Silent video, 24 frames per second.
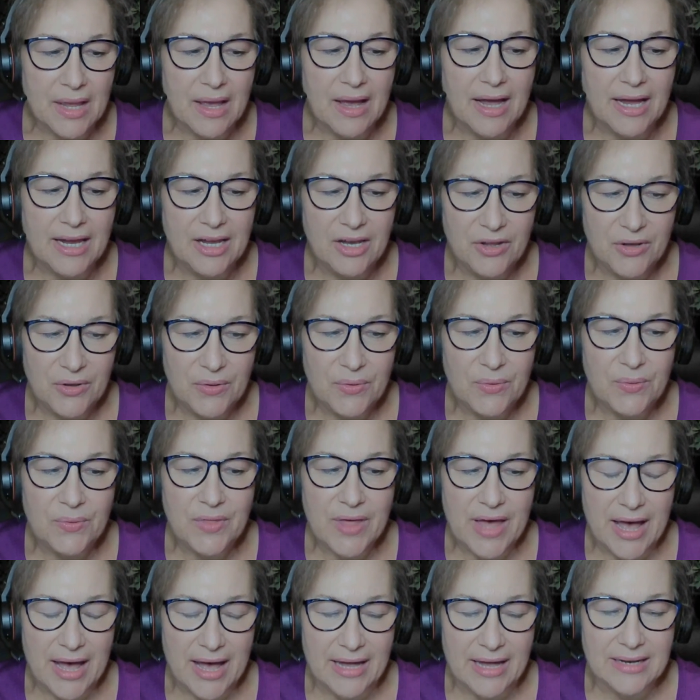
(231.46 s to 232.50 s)
I knew
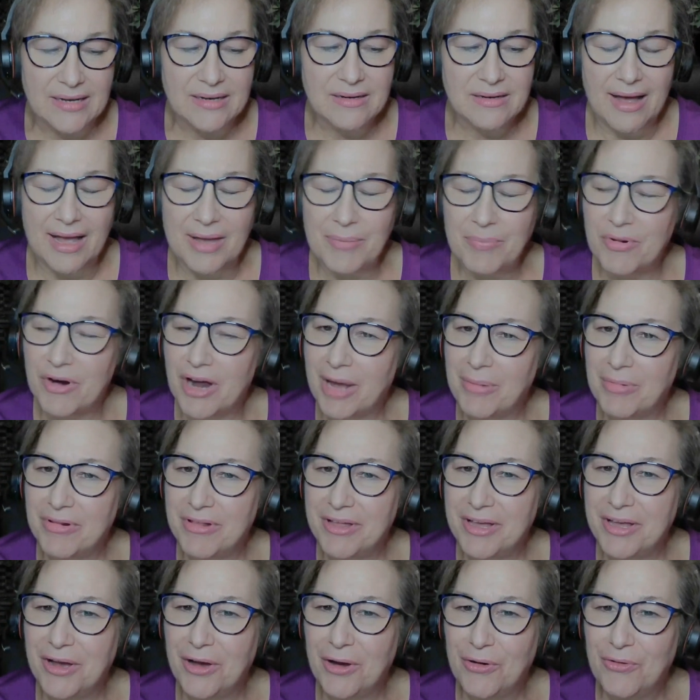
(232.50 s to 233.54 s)
that I
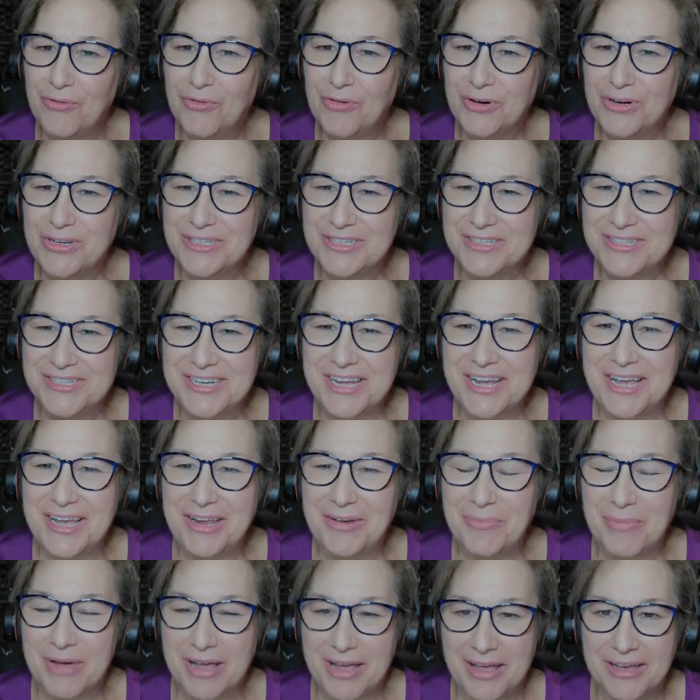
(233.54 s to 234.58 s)
probably
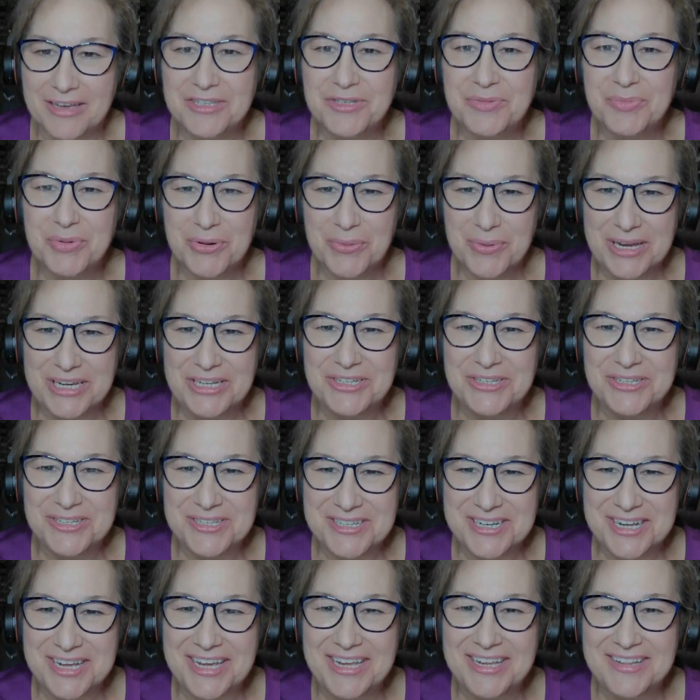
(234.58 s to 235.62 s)
overstayed my
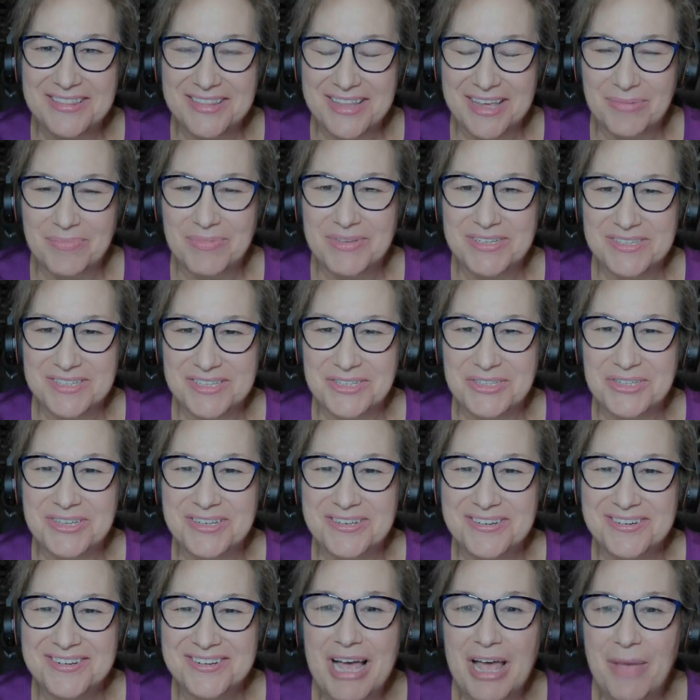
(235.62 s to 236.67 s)
expiration date in that
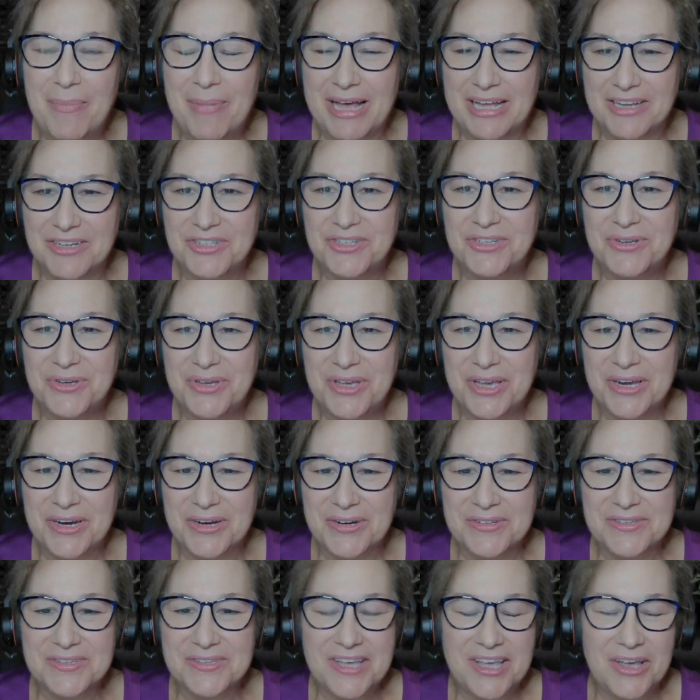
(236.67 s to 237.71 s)
position by about 2
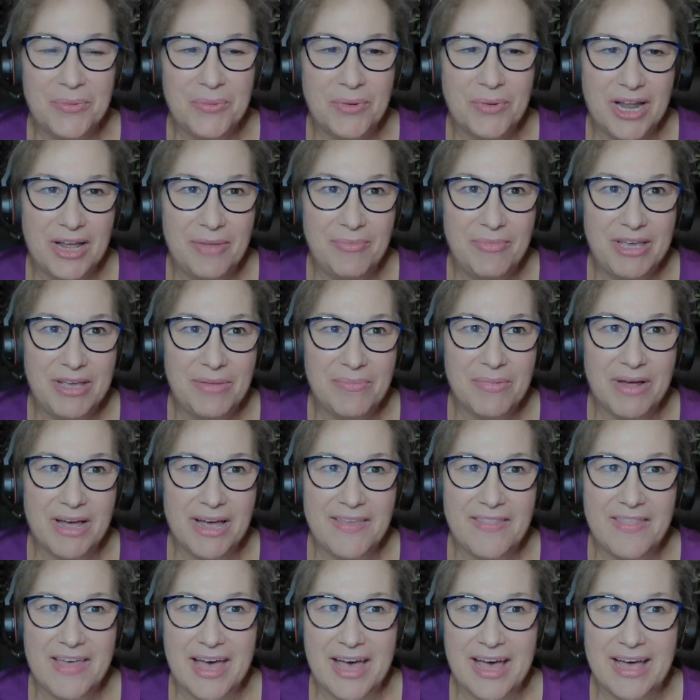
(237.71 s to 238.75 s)
years. And what I mean
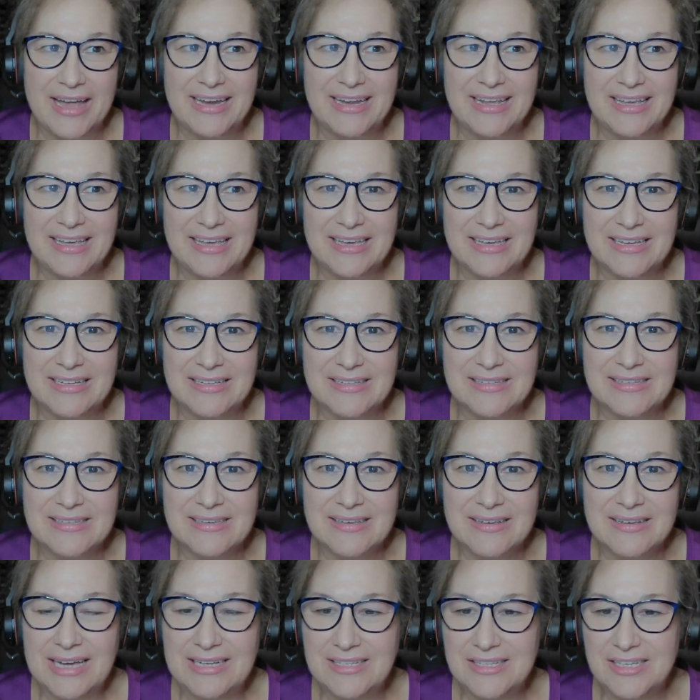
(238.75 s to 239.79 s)
by that is
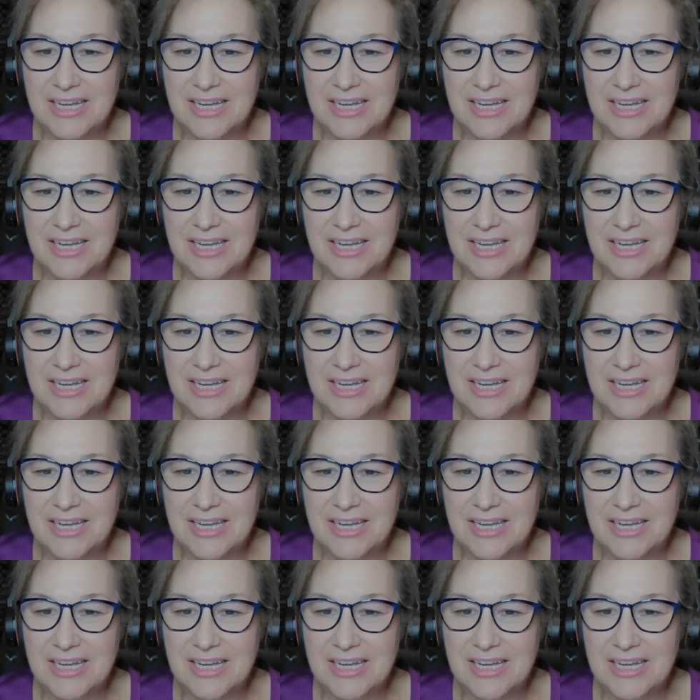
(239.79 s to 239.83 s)
I